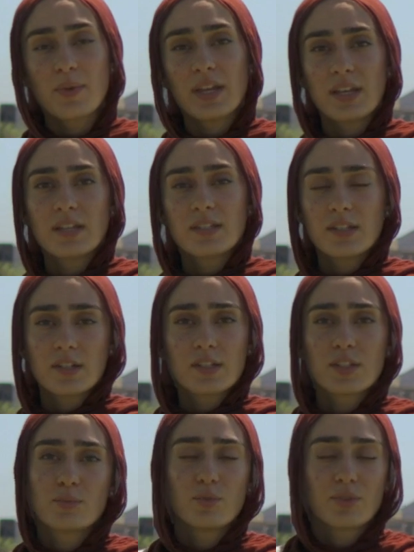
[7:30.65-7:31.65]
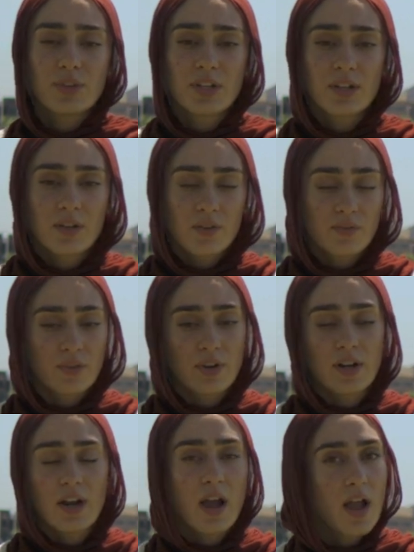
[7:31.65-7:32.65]
a bit easier and smoother
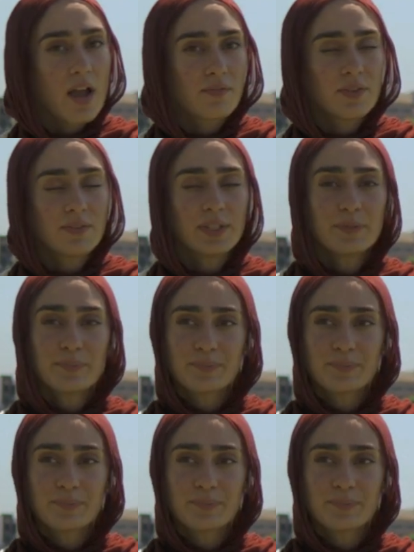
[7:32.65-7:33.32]
for everyone.